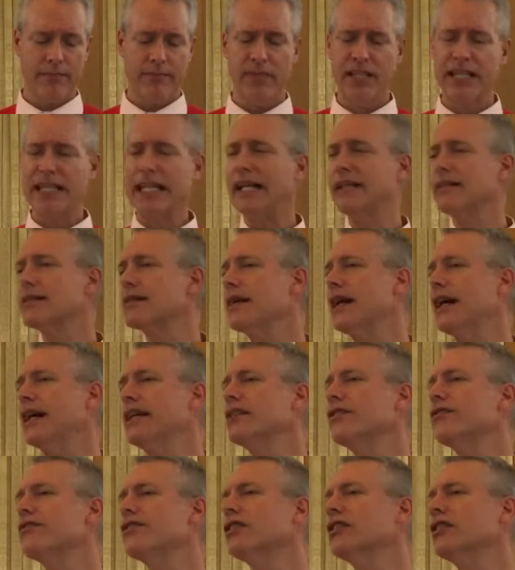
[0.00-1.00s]
But that's
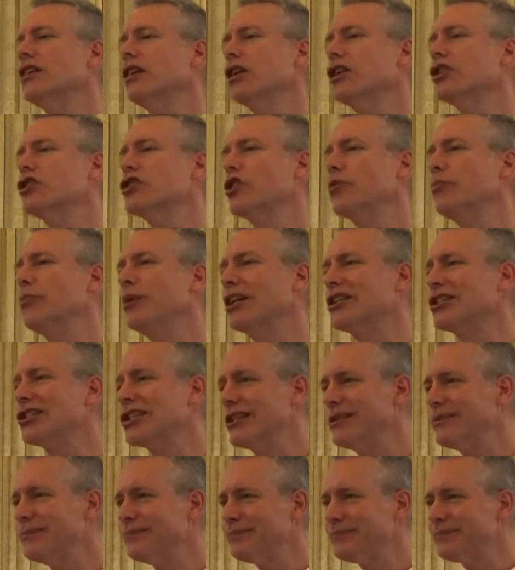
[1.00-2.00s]
kind of the larger
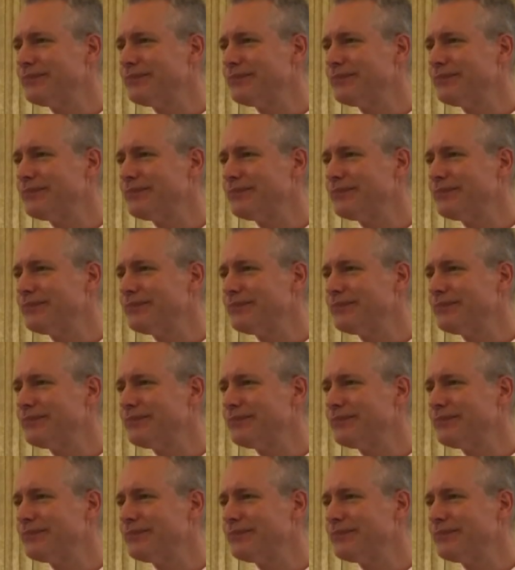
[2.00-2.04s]
picture.